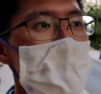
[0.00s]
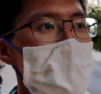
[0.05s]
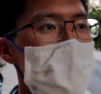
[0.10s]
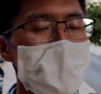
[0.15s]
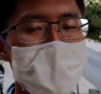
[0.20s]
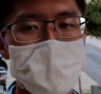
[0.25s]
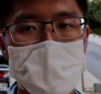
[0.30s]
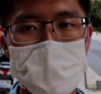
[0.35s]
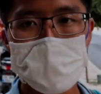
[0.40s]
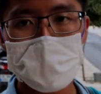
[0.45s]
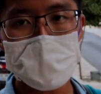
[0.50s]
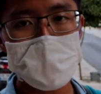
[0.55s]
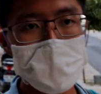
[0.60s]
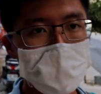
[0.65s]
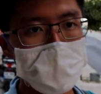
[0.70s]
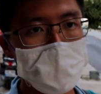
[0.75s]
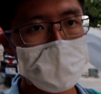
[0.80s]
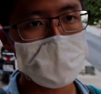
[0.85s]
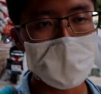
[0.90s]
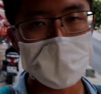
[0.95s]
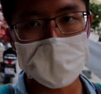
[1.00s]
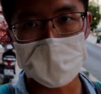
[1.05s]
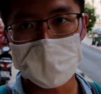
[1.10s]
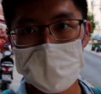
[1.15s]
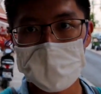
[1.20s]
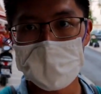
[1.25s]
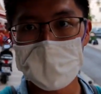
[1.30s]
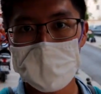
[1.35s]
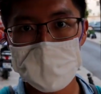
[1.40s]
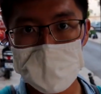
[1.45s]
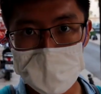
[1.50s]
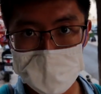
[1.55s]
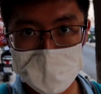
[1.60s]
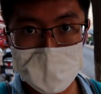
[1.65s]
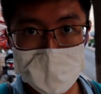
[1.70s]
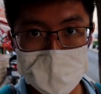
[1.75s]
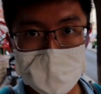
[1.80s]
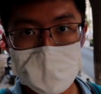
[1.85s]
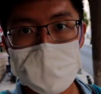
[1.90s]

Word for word: So I took it, and now we're good.